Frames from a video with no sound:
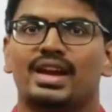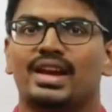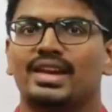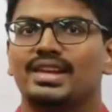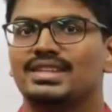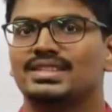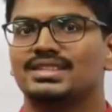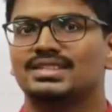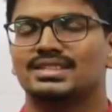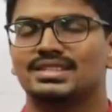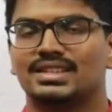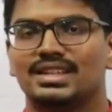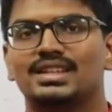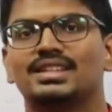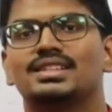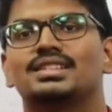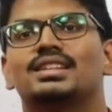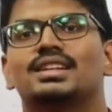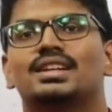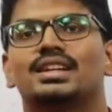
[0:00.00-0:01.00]
I
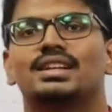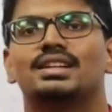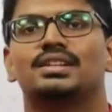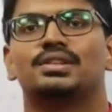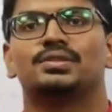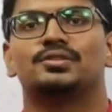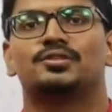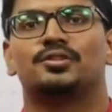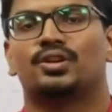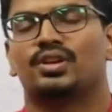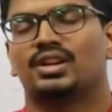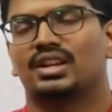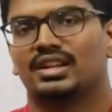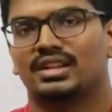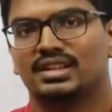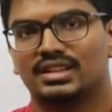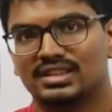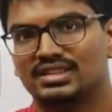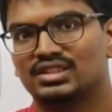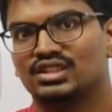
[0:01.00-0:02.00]
said that for a
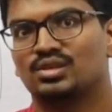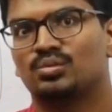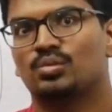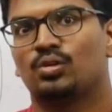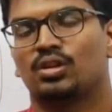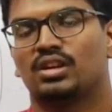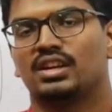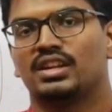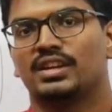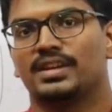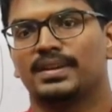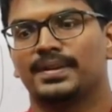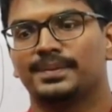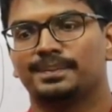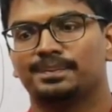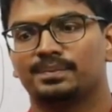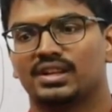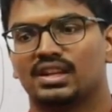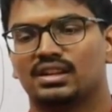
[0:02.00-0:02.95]
rigid body